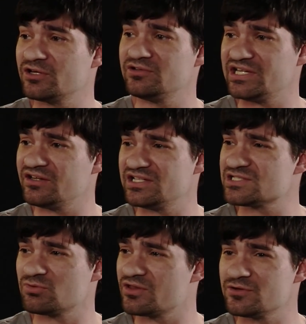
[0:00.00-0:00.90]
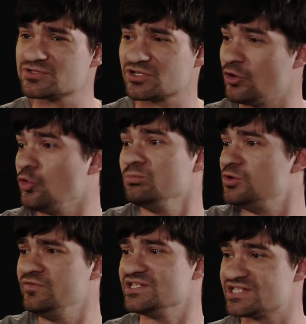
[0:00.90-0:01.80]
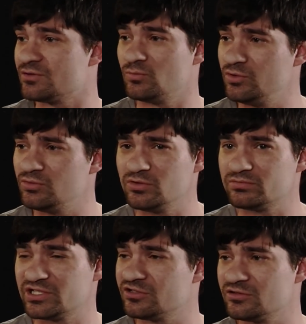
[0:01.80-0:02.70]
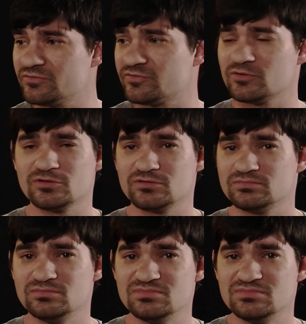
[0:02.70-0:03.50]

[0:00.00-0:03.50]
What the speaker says: go down as one of those cult movies that we will hear for